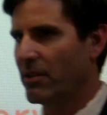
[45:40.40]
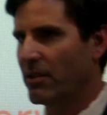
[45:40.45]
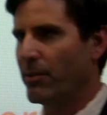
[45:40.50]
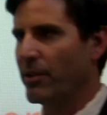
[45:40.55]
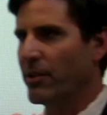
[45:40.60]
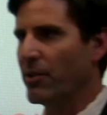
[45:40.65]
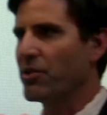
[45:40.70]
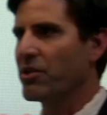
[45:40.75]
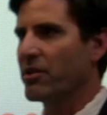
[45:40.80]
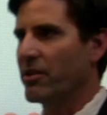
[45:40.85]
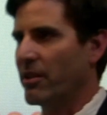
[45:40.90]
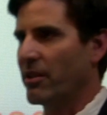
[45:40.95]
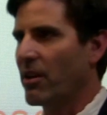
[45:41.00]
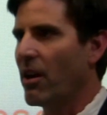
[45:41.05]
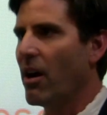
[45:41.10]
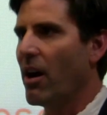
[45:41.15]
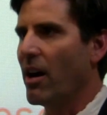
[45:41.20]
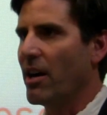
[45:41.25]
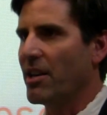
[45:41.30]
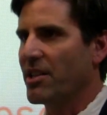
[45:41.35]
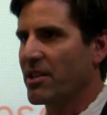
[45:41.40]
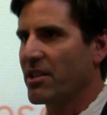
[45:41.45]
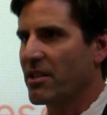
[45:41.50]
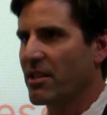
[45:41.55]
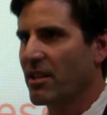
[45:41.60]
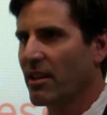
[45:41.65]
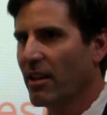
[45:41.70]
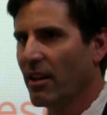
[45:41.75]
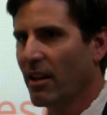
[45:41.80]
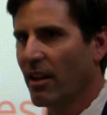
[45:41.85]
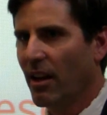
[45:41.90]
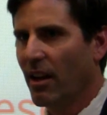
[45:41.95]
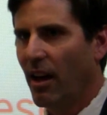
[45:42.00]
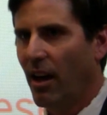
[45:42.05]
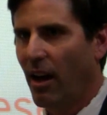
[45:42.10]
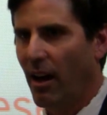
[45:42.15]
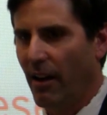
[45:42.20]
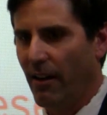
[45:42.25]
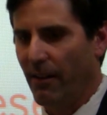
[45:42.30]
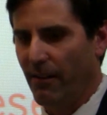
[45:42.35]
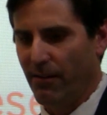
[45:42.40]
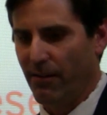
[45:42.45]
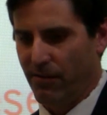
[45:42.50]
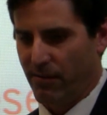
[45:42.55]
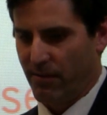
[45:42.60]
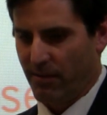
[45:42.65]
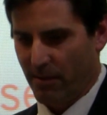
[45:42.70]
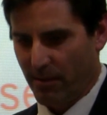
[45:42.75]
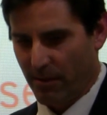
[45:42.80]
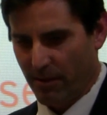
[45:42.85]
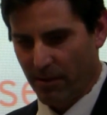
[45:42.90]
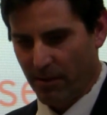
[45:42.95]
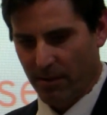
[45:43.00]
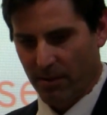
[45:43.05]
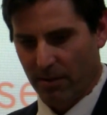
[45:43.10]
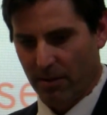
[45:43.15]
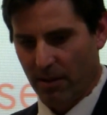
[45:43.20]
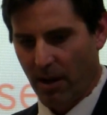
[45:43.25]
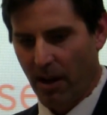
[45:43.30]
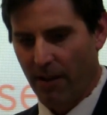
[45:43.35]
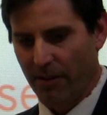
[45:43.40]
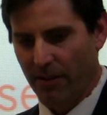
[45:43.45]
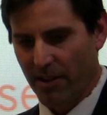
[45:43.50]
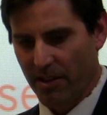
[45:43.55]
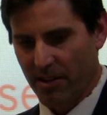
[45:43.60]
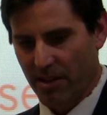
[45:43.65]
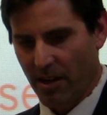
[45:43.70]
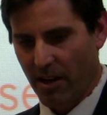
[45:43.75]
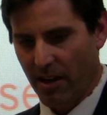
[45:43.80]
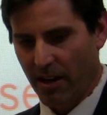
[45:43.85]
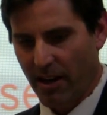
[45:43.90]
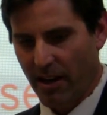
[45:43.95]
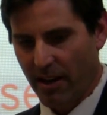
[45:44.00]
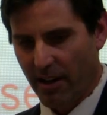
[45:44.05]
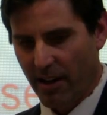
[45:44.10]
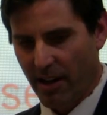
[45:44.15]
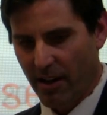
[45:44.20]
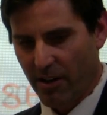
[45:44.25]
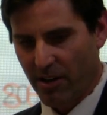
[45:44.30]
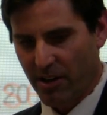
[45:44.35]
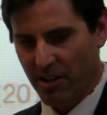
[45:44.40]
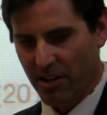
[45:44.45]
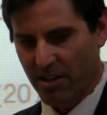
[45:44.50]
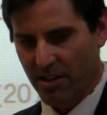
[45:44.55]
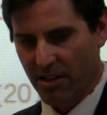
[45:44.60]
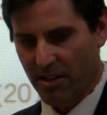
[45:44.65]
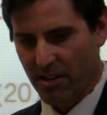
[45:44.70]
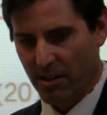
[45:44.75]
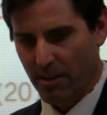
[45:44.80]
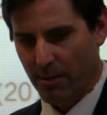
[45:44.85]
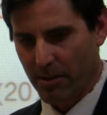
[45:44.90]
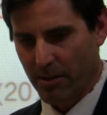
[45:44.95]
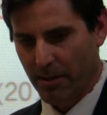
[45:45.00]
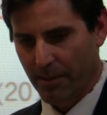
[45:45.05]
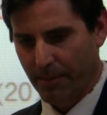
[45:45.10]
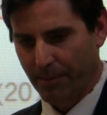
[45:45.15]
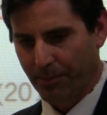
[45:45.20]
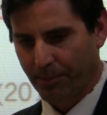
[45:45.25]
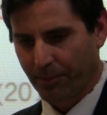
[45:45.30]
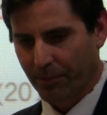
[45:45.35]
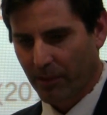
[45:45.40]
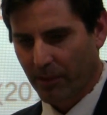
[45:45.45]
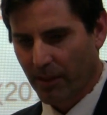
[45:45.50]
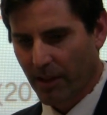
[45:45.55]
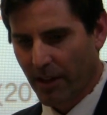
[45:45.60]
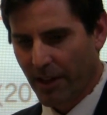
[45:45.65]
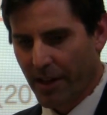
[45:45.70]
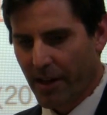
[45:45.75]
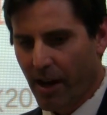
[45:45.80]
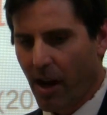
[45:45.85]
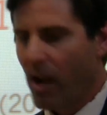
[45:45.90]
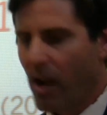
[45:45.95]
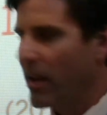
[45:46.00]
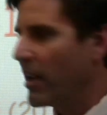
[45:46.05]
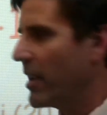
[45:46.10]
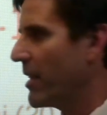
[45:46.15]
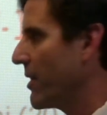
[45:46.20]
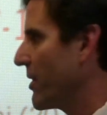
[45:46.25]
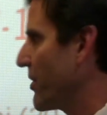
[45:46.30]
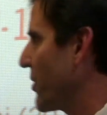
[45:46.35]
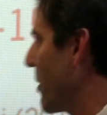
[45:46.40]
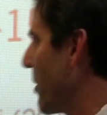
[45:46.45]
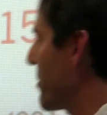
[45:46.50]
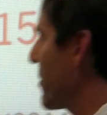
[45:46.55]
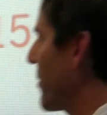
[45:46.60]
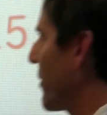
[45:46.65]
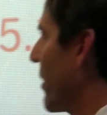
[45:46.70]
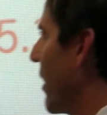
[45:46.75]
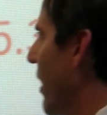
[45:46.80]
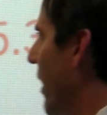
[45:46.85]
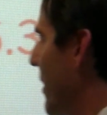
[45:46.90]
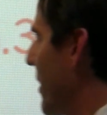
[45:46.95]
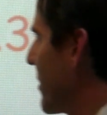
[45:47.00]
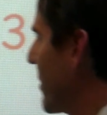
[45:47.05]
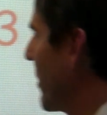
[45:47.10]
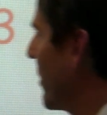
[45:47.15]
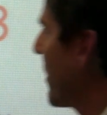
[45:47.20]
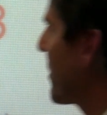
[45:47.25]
to reduce the costs of these energy systems. And in terms of cost,